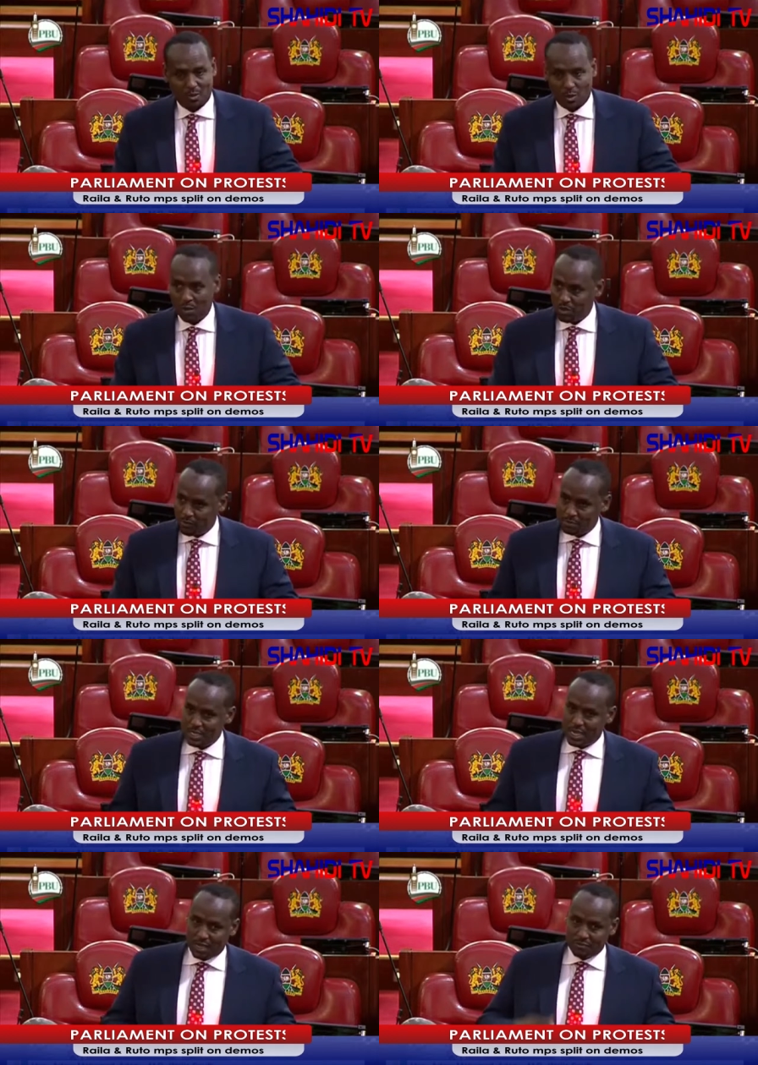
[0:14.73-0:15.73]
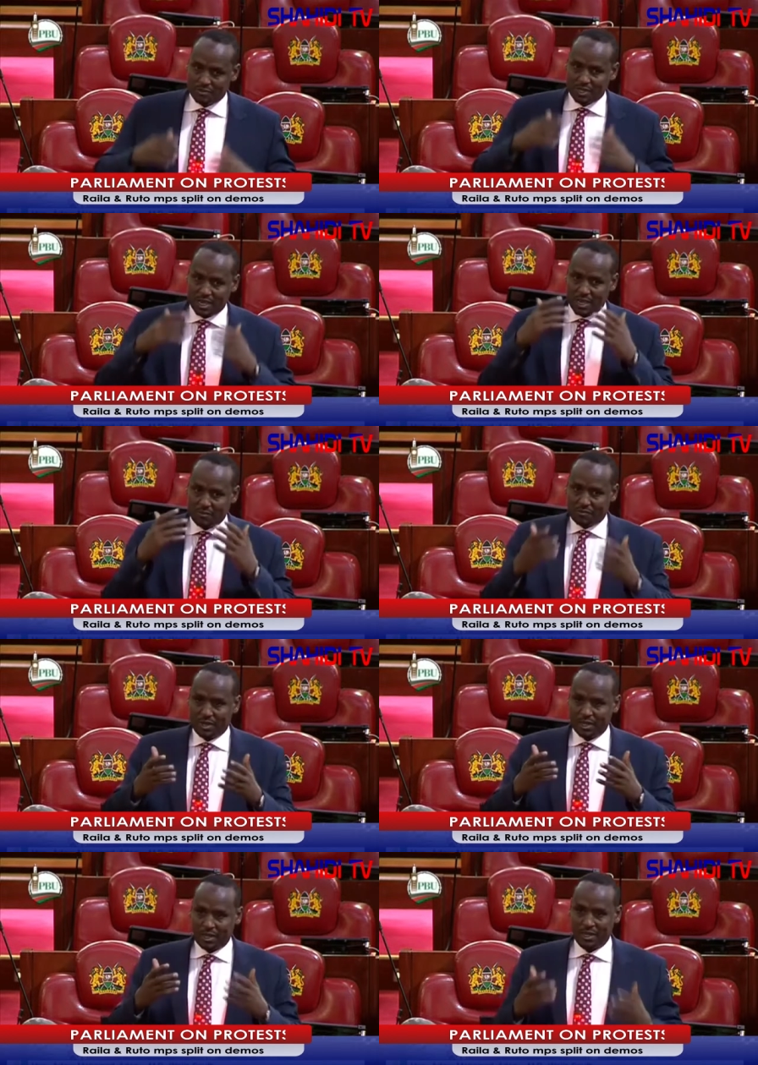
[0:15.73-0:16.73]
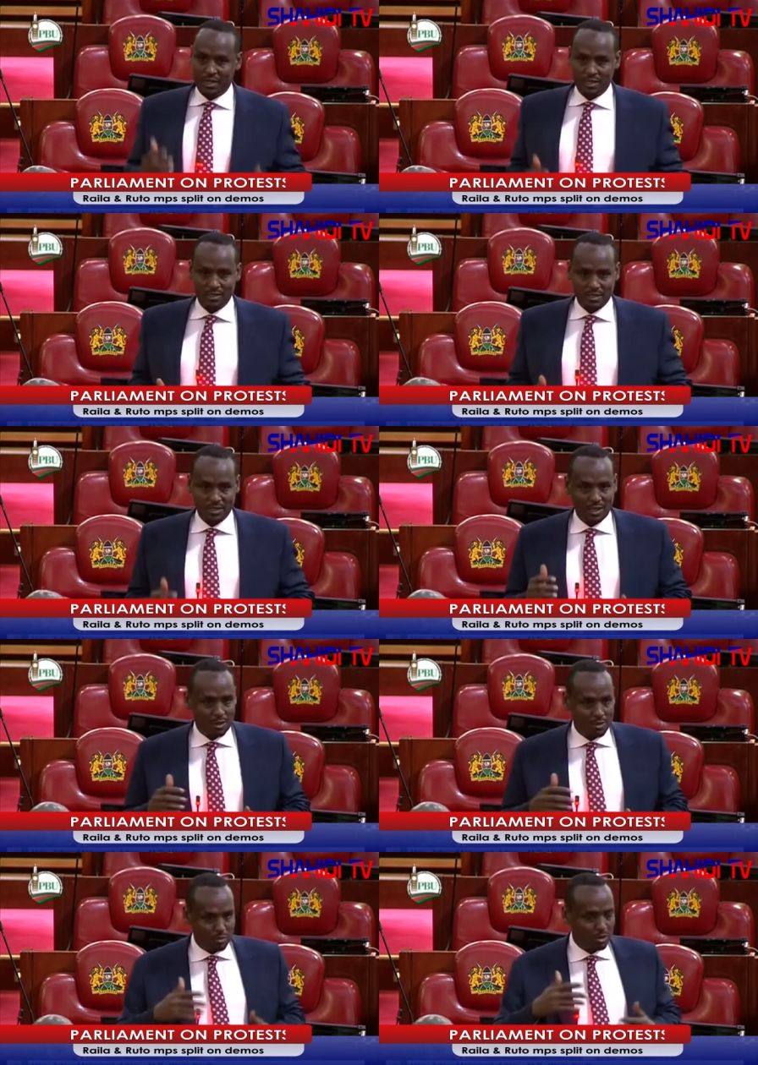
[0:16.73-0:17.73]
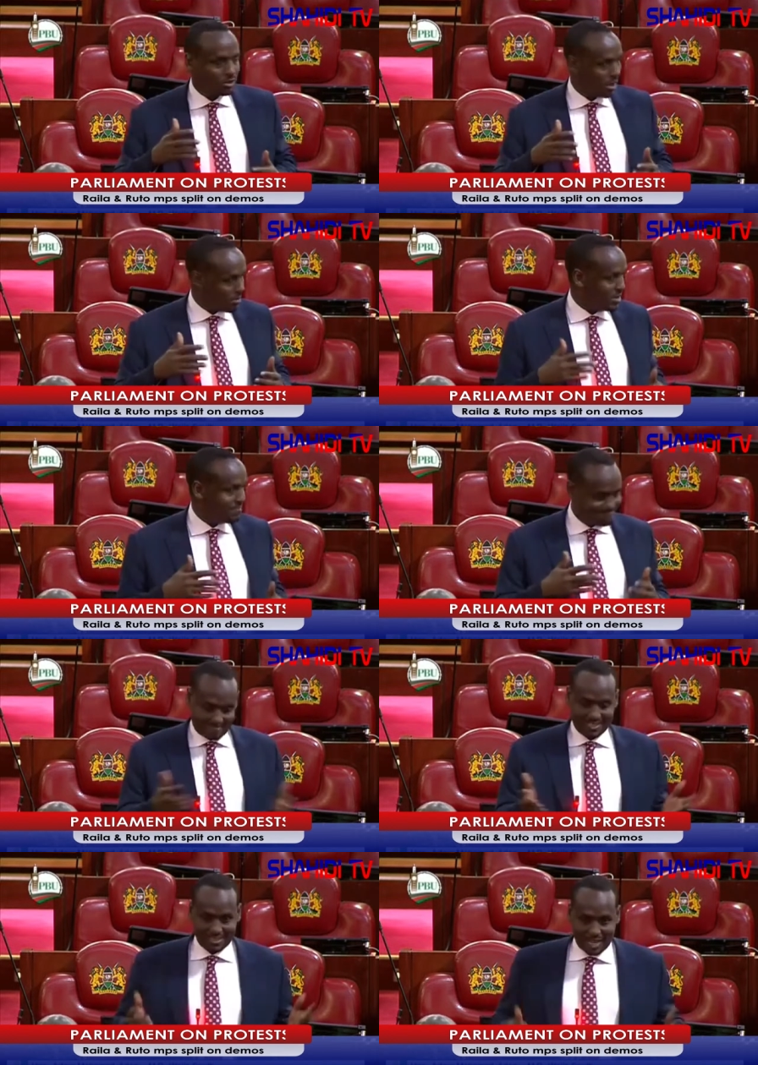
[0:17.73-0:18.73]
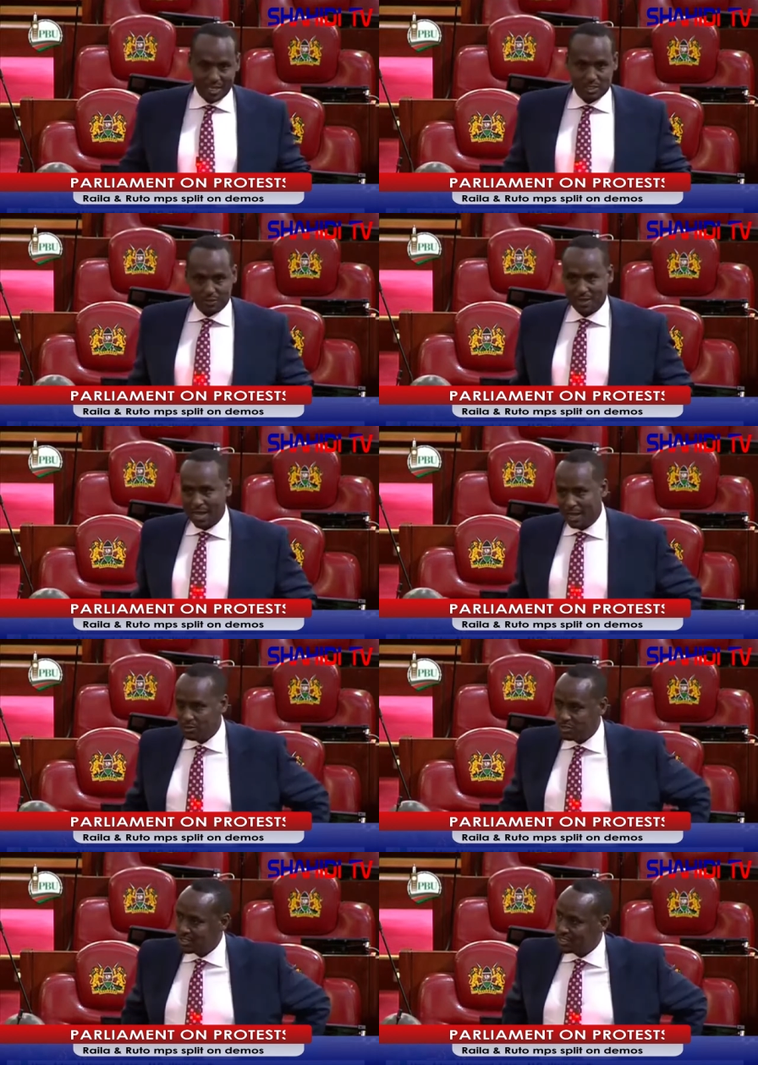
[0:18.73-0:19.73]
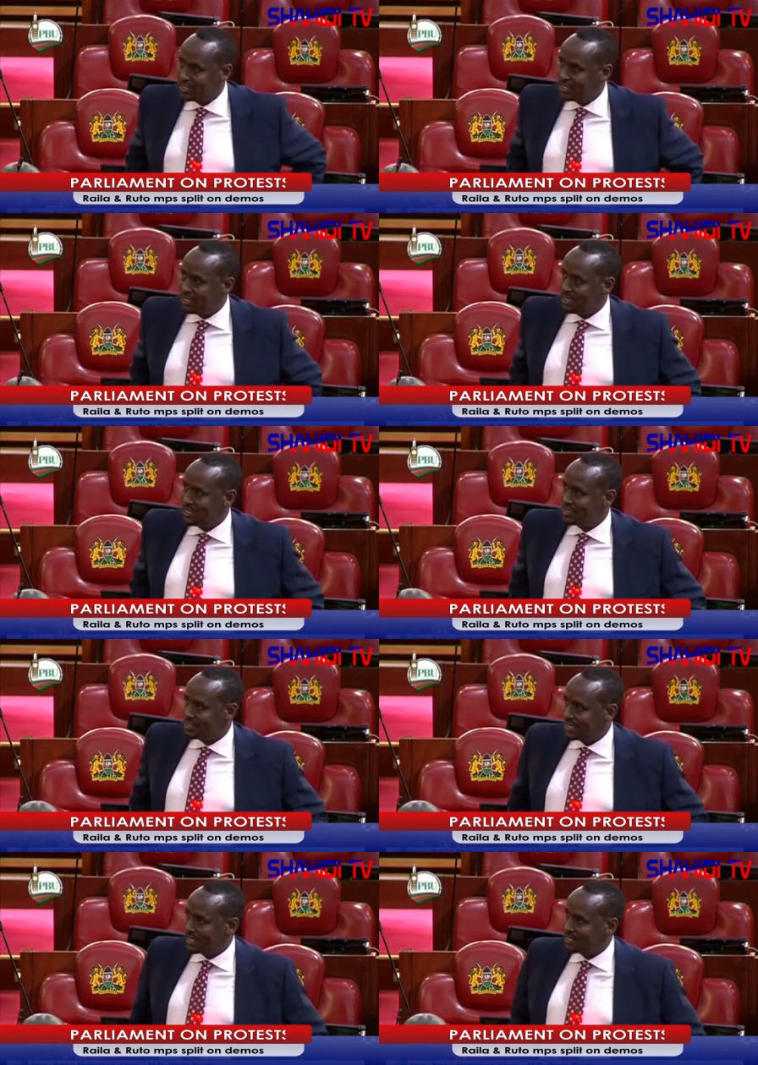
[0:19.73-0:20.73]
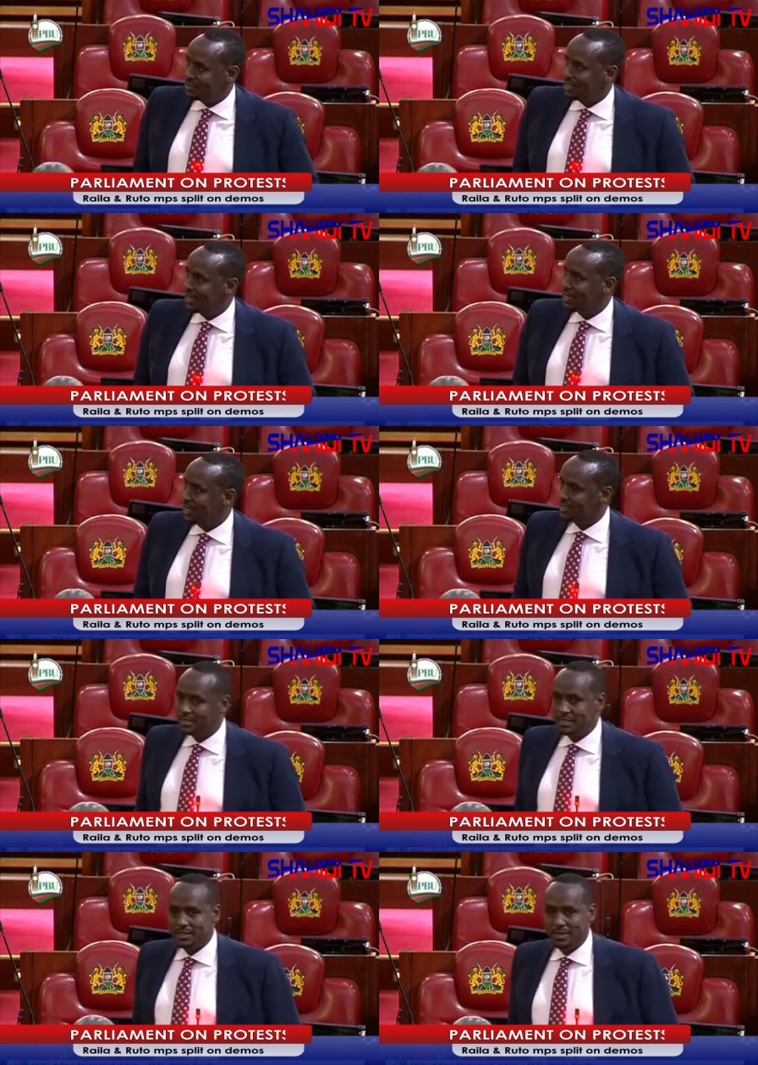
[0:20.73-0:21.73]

where we've observed every, both, I mean, the sides of the House sticking to their guns.